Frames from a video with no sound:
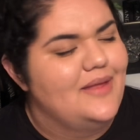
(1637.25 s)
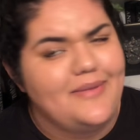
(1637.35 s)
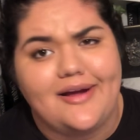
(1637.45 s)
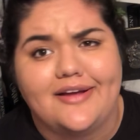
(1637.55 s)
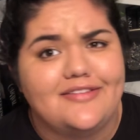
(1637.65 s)

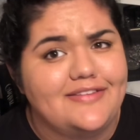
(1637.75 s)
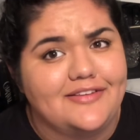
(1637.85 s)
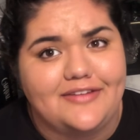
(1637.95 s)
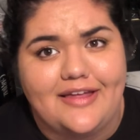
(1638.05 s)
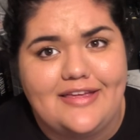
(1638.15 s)
America's
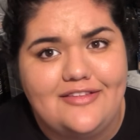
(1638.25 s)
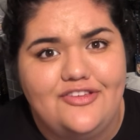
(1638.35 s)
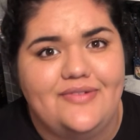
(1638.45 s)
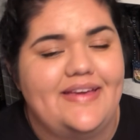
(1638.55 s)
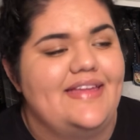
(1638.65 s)
still not
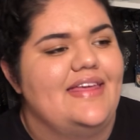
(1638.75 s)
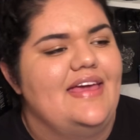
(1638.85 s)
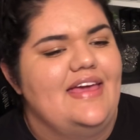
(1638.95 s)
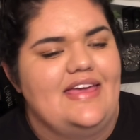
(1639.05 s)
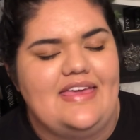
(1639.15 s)
into it.
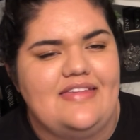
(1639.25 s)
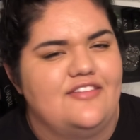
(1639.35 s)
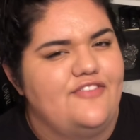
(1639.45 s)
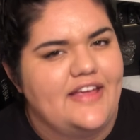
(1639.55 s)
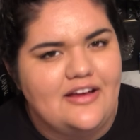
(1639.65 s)

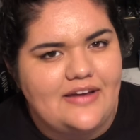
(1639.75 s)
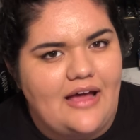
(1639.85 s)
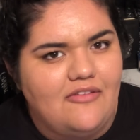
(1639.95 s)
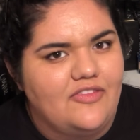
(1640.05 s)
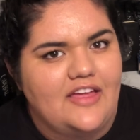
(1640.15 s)
He's figured
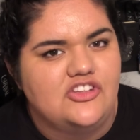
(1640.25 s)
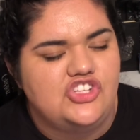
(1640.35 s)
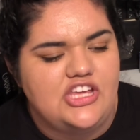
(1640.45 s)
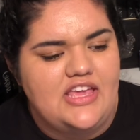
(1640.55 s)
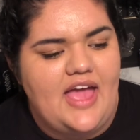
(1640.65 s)
out that
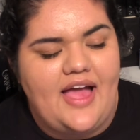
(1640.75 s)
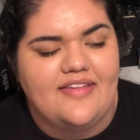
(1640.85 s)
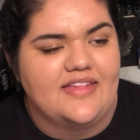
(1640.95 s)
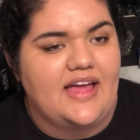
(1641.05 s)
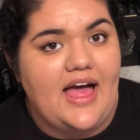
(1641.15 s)
she
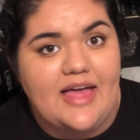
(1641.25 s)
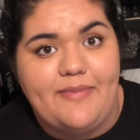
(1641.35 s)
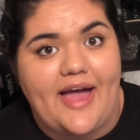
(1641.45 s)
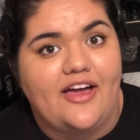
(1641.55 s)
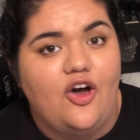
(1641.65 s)
has a guy
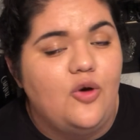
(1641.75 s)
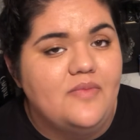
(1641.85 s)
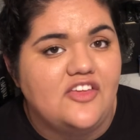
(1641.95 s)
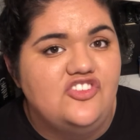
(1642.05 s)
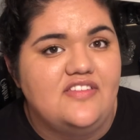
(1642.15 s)
back home
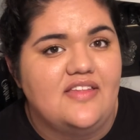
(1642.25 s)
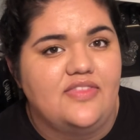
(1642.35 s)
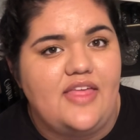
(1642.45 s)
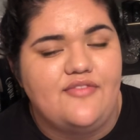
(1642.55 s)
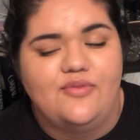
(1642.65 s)
that she's in
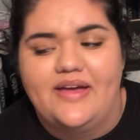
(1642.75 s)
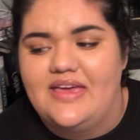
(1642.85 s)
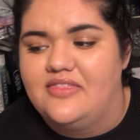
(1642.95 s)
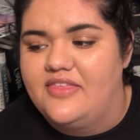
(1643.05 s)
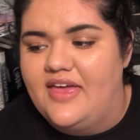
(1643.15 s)
love
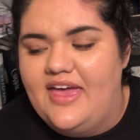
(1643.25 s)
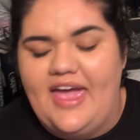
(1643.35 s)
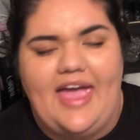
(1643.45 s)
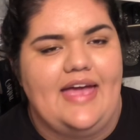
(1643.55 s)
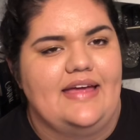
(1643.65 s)
with,
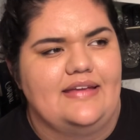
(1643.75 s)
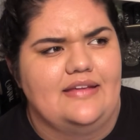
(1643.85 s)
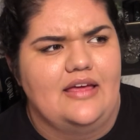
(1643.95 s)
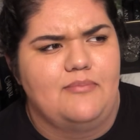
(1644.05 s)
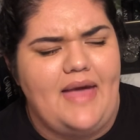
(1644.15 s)
and
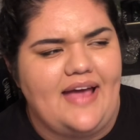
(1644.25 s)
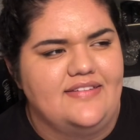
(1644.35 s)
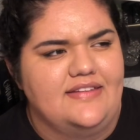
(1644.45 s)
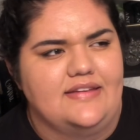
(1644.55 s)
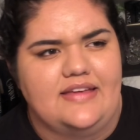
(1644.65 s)

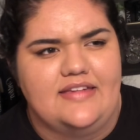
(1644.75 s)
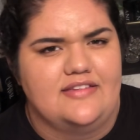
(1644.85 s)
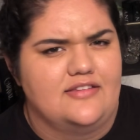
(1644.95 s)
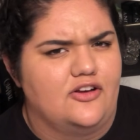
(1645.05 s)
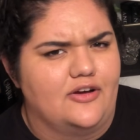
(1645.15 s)
Maxon
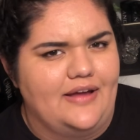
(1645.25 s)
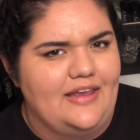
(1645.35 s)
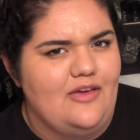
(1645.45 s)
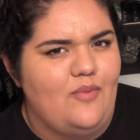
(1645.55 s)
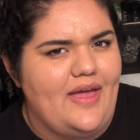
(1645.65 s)
kisses her
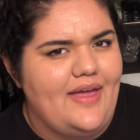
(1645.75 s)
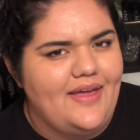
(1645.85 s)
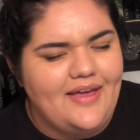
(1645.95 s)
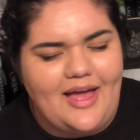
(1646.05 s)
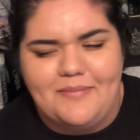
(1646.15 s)

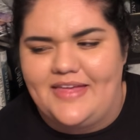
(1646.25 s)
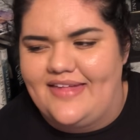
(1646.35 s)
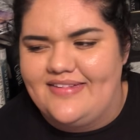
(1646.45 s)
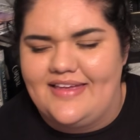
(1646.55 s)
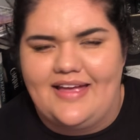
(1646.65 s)
anyway. I'm
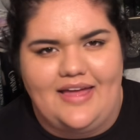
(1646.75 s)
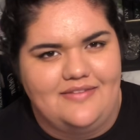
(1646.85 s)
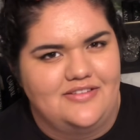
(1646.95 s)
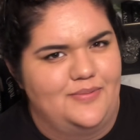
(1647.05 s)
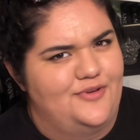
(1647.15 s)
guessing kind
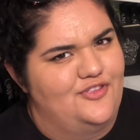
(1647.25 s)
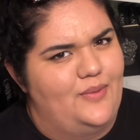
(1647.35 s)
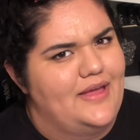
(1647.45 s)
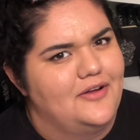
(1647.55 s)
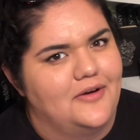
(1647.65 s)
of to
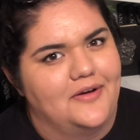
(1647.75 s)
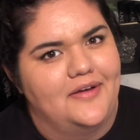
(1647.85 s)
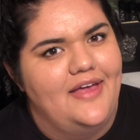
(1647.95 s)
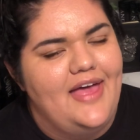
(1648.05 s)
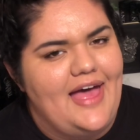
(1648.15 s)
persuade her
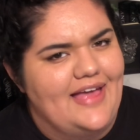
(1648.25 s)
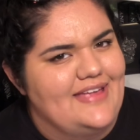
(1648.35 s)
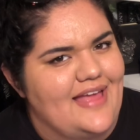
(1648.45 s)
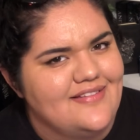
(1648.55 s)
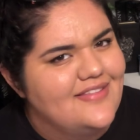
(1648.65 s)

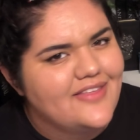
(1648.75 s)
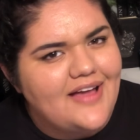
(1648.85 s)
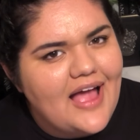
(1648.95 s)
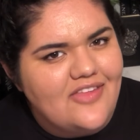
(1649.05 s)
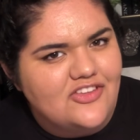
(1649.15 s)
against the
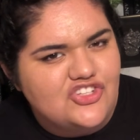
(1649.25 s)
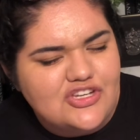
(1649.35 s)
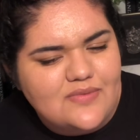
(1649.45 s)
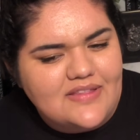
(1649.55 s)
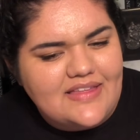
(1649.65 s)
guy that
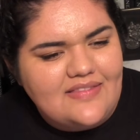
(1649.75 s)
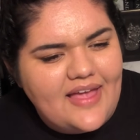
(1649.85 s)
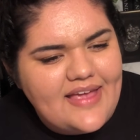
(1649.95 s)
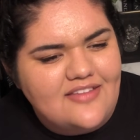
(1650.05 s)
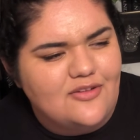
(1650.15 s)
she really
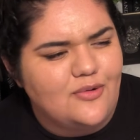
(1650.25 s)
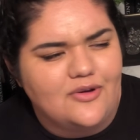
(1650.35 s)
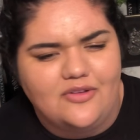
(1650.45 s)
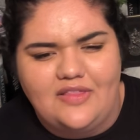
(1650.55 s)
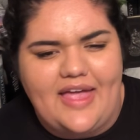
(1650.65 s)
likes
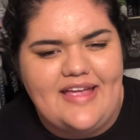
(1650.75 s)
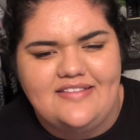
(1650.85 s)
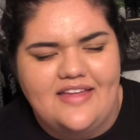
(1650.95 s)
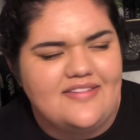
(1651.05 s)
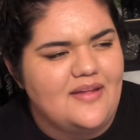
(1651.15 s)
or
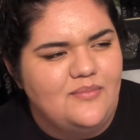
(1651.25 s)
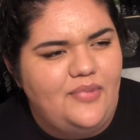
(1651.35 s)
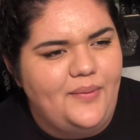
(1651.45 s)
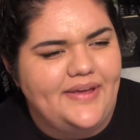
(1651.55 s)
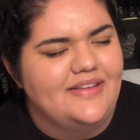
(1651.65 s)
liked at some
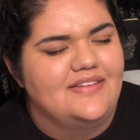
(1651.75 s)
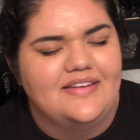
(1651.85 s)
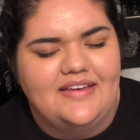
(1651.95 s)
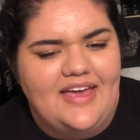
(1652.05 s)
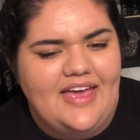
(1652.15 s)
point.
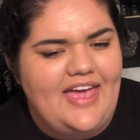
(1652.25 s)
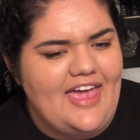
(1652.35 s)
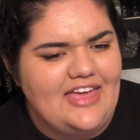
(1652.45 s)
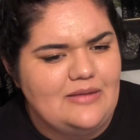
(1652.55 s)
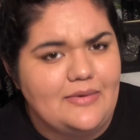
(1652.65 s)

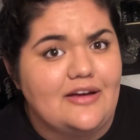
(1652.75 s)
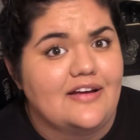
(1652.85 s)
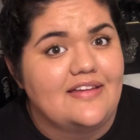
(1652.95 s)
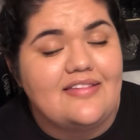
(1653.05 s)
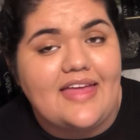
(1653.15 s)
And
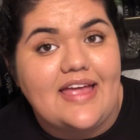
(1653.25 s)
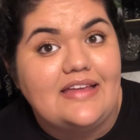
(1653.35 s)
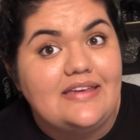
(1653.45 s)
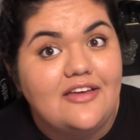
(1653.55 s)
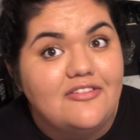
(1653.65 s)
America's like,
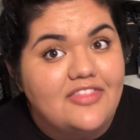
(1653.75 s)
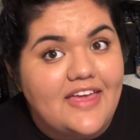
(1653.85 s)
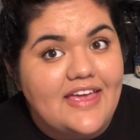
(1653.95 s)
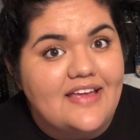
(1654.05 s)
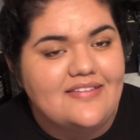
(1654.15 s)
no
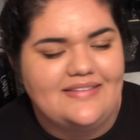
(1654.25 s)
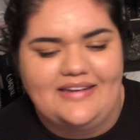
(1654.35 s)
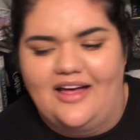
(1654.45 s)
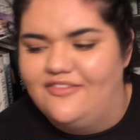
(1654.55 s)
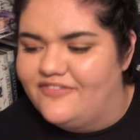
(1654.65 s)
thanks,
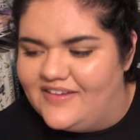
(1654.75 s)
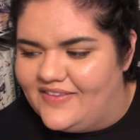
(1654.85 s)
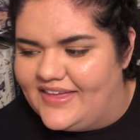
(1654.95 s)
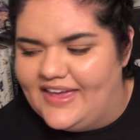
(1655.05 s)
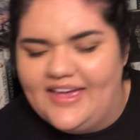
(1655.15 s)
not
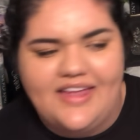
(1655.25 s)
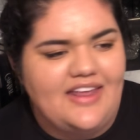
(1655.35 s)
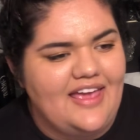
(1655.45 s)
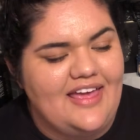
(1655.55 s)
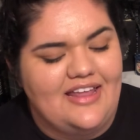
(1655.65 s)
feeling it.
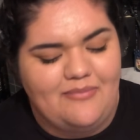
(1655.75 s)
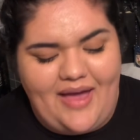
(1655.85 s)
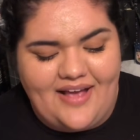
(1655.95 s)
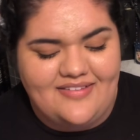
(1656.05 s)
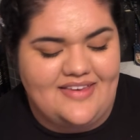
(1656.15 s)
And
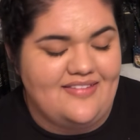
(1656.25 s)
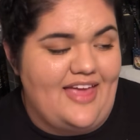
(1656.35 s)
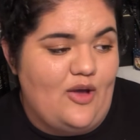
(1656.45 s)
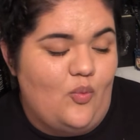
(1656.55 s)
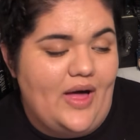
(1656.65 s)
Maxon is
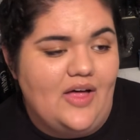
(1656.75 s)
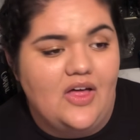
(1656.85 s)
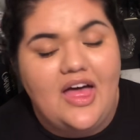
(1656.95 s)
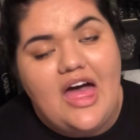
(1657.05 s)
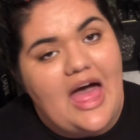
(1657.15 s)
like, well,
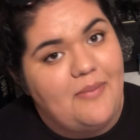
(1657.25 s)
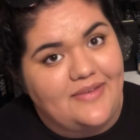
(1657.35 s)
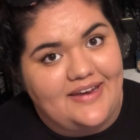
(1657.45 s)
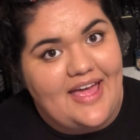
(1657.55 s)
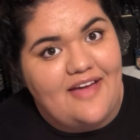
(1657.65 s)
I'm
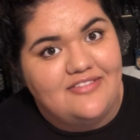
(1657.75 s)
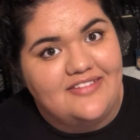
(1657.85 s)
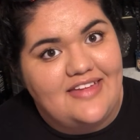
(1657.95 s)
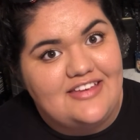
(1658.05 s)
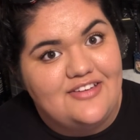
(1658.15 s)
gonna have to
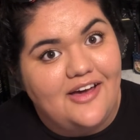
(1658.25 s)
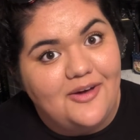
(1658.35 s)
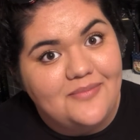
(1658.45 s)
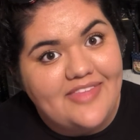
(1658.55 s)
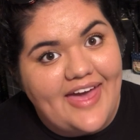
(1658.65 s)
send you
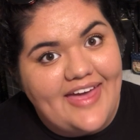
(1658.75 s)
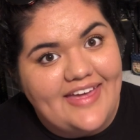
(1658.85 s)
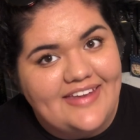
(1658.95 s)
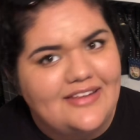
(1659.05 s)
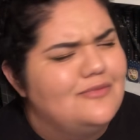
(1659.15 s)
home
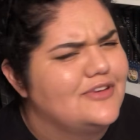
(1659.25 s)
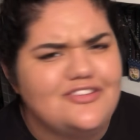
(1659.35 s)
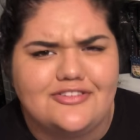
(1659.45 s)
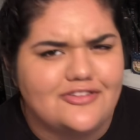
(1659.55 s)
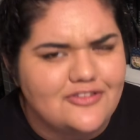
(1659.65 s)
then, which
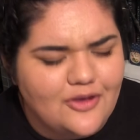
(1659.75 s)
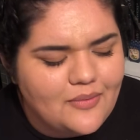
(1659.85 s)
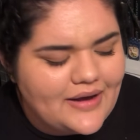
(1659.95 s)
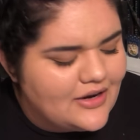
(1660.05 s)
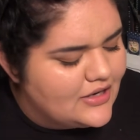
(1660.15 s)
is just so
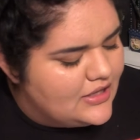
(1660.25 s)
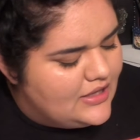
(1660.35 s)
weird.